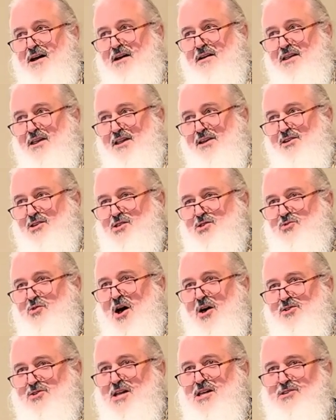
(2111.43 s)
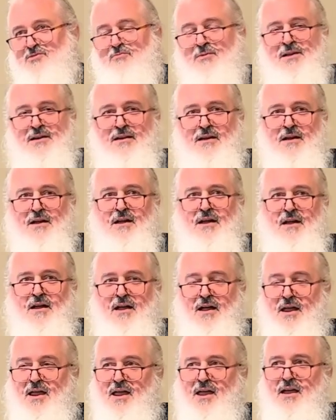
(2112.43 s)
at least ostensibly.
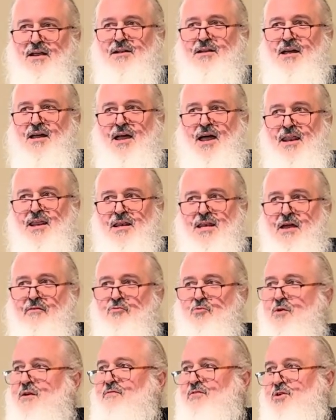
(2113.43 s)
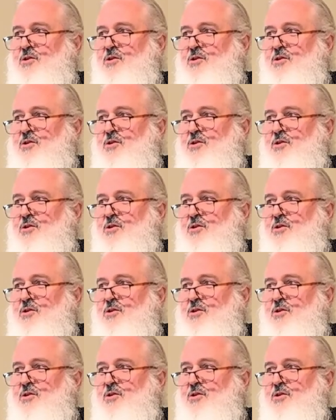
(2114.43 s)
And, uh, and it never would